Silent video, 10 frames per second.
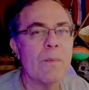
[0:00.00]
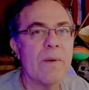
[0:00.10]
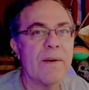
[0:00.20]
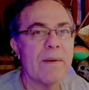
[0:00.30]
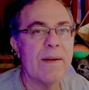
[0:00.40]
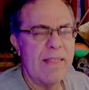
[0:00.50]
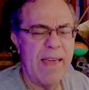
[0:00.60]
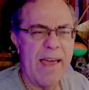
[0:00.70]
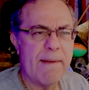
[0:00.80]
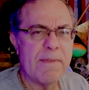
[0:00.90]
where
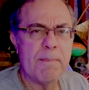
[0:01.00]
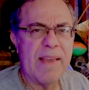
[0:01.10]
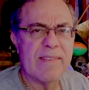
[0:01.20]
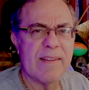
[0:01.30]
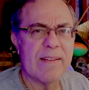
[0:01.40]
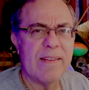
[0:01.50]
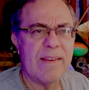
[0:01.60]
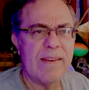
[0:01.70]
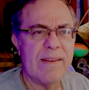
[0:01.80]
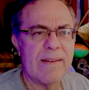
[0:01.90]
they have to
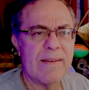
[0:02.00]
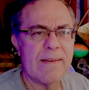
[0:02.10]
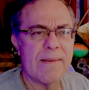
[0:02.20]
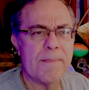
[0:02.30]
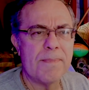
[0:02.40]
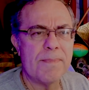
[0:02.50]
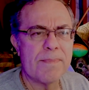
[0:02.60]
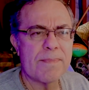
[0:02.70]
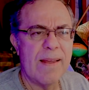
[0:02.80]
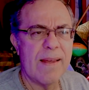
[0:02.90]
basically
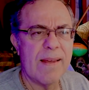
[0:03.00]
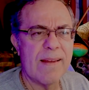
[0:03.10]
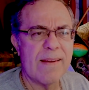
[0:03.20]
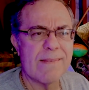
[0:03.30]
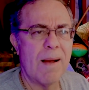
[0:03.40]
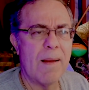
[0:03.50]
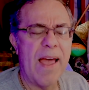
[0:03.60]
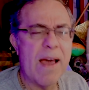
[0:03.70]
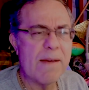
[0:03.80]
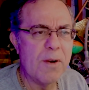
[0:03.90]

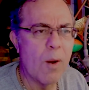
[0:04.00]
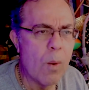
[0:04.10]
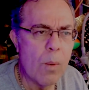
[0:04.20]
have an